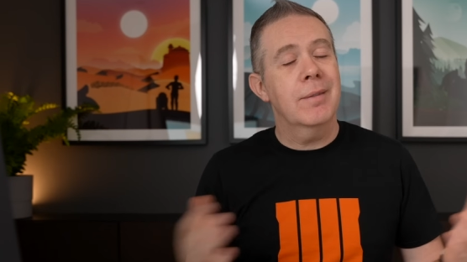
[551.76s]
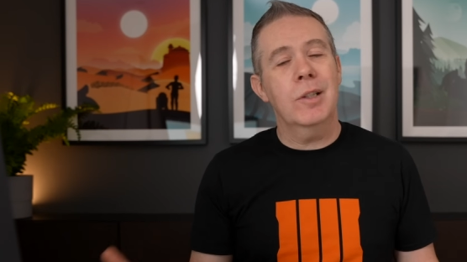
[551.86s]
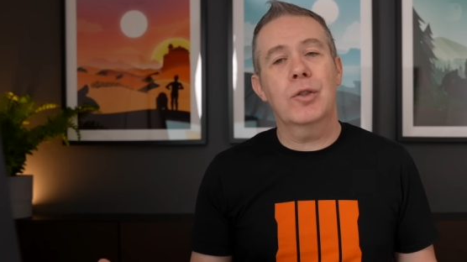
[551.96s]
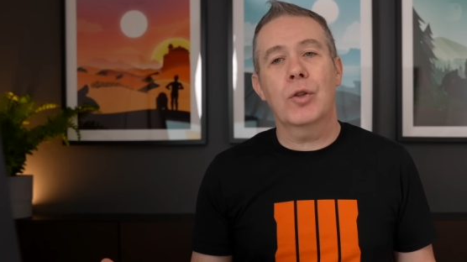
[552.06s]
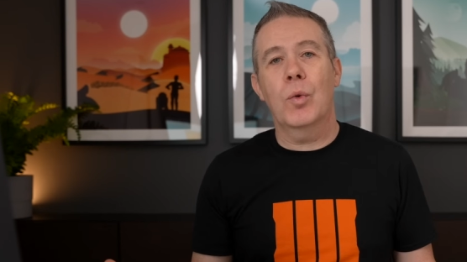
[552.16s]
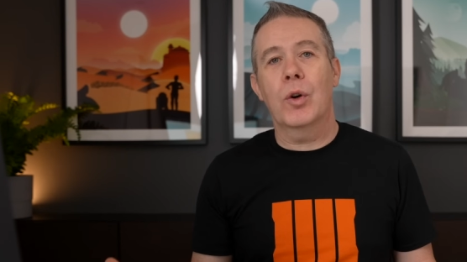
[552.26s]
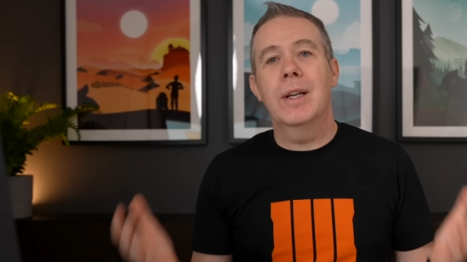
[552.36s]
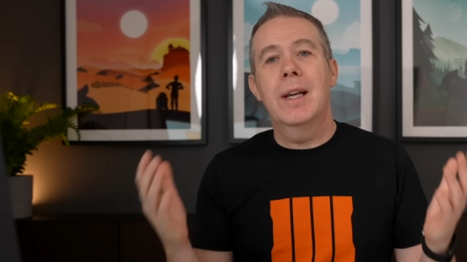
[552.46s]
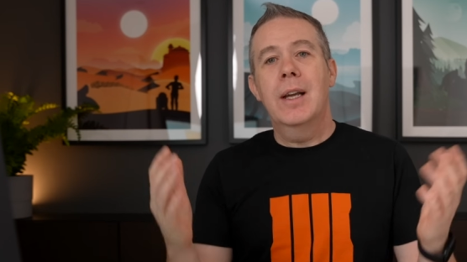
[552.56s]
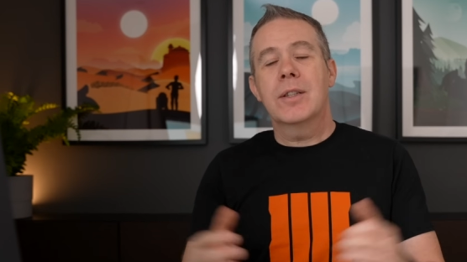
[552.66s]
and so on.
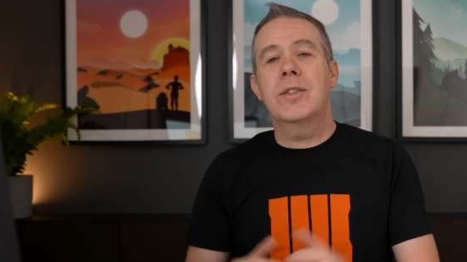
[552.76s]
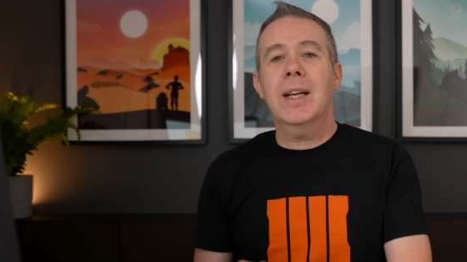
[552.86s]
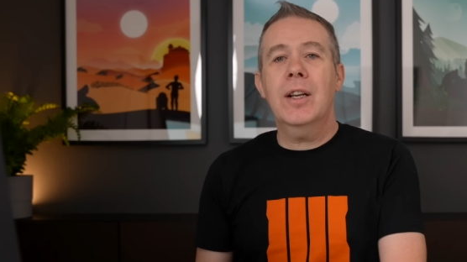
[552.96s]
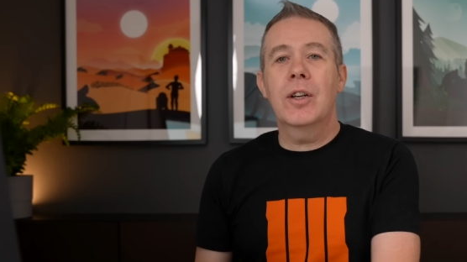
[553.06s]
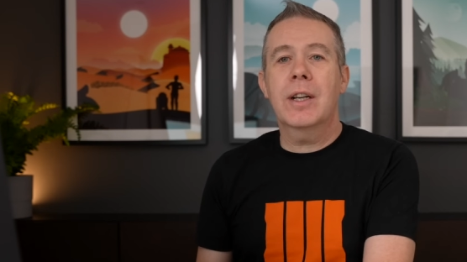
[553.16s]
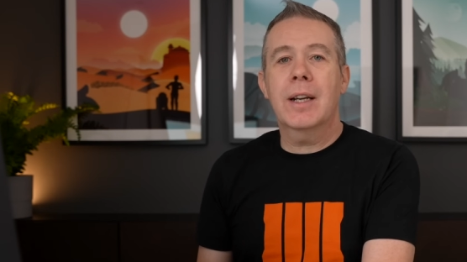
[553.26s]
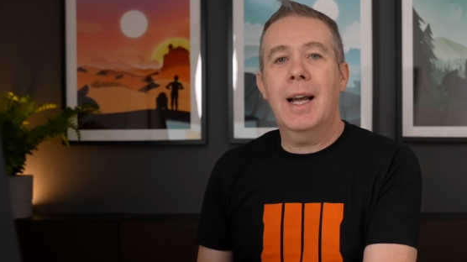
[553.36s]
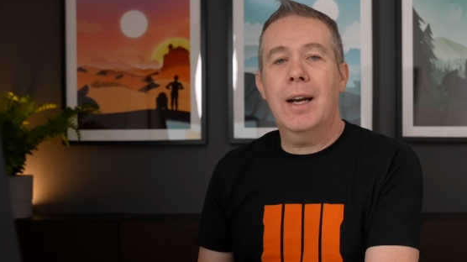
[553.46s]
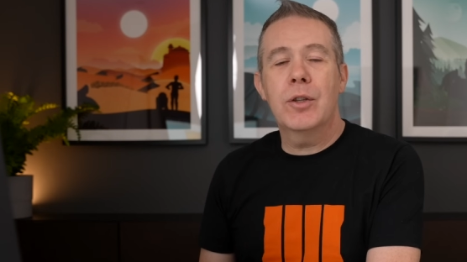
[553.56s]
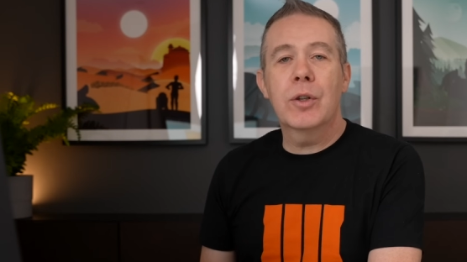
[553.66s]
So take a look at
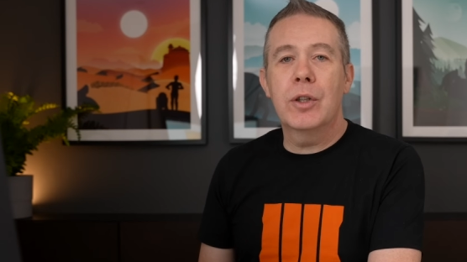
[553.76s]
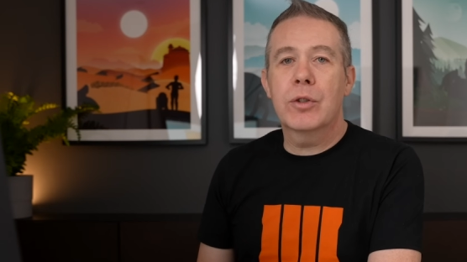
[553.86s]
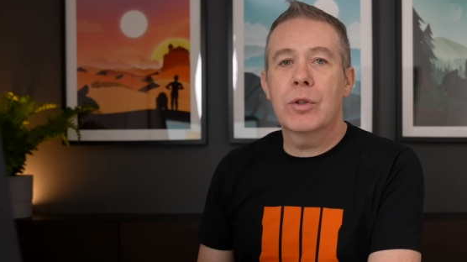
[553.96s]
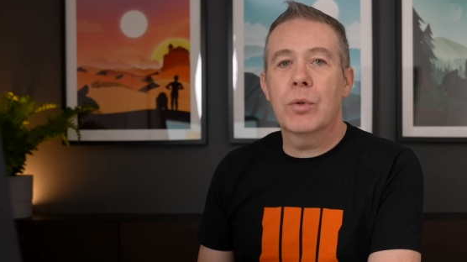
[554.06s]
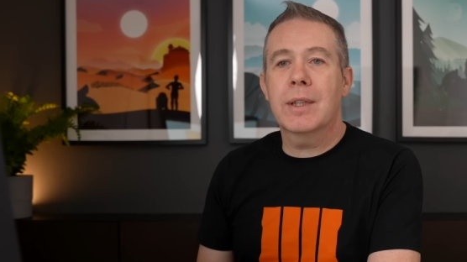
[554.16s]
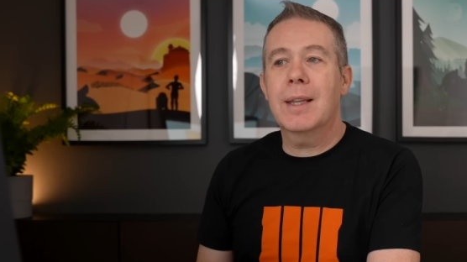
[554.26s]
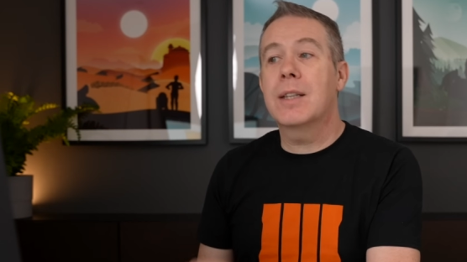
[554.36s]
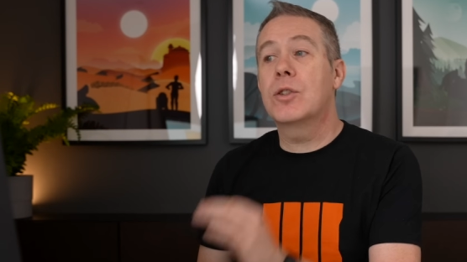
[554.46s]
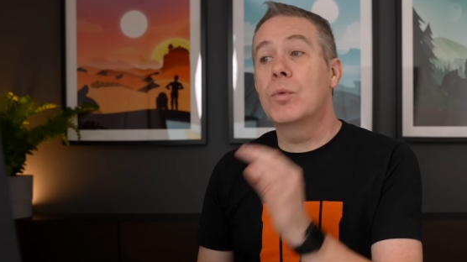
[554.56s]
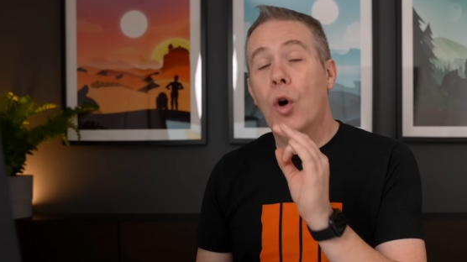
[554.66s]
how you can use tools like
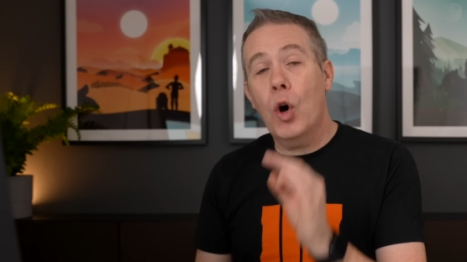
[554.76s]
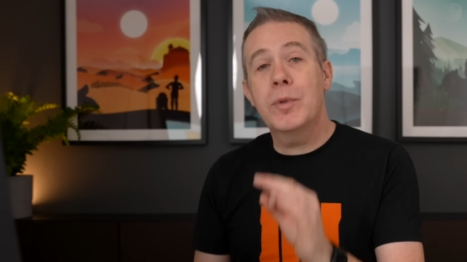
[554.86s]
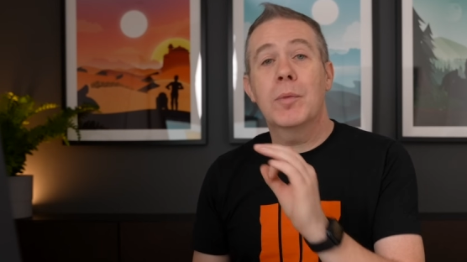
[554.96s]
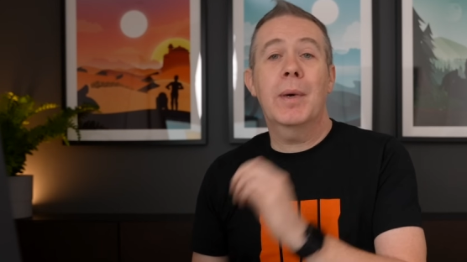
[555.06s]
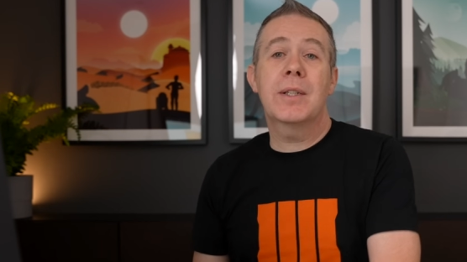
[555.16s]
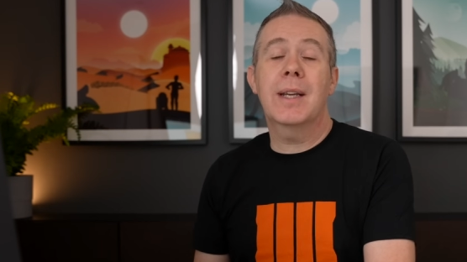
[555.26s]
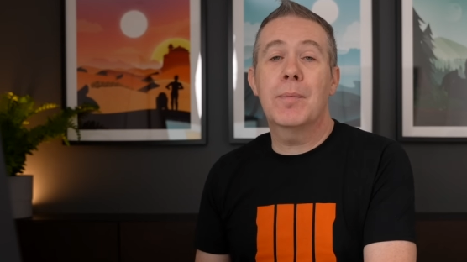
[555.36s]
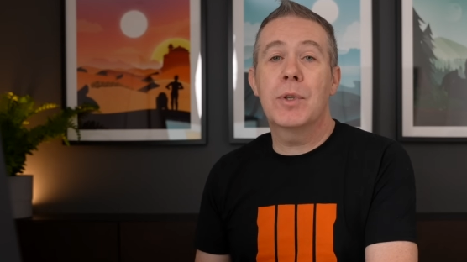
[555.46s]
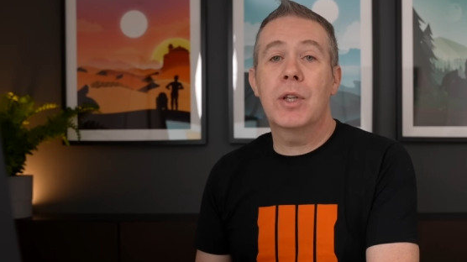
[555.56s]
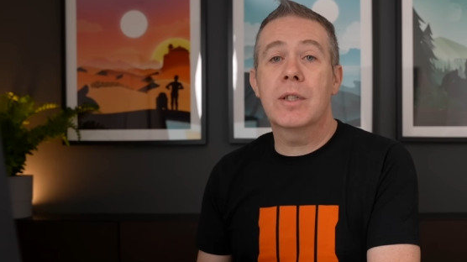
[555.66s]
that to optimize your
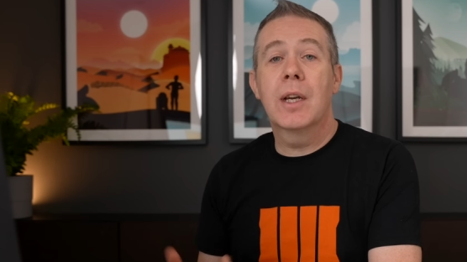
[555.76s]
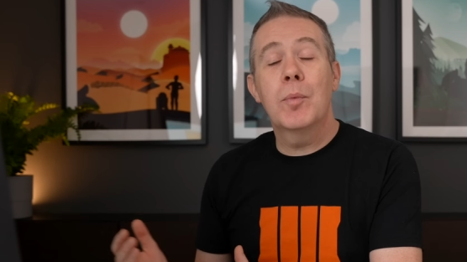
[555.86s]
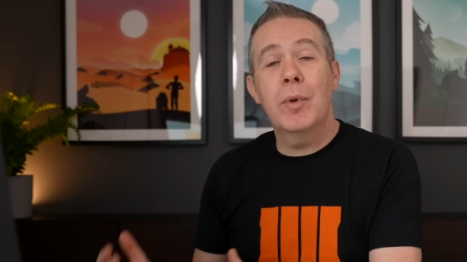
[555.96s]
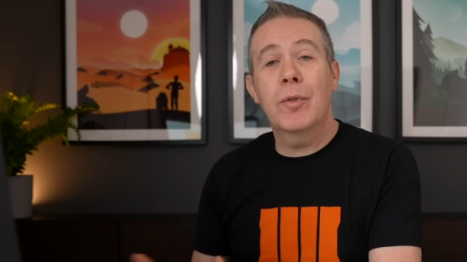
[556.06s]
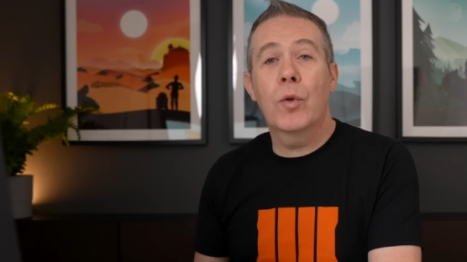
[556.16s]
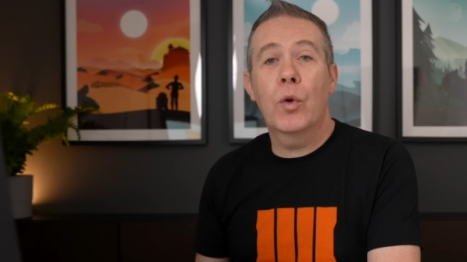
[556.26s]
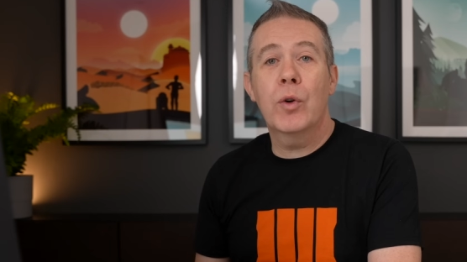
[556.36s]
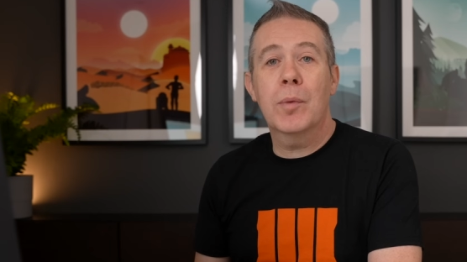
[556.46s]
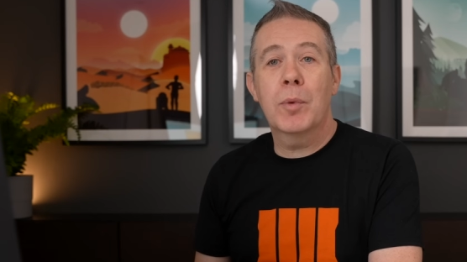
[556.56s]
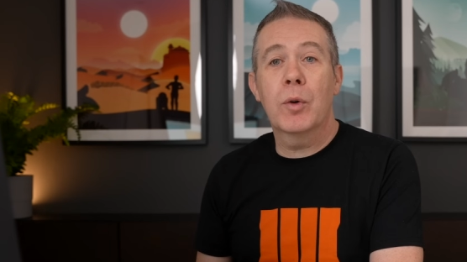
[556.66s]
images before you
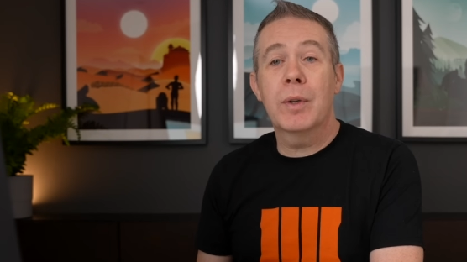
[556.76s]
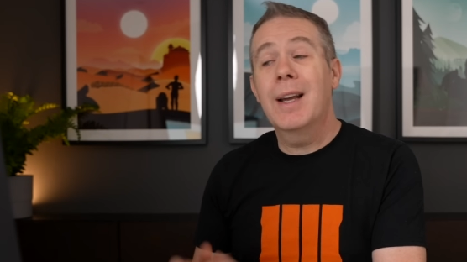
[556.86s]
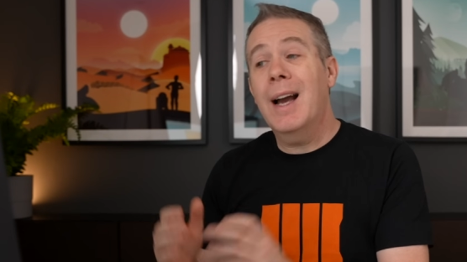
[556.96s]
upload,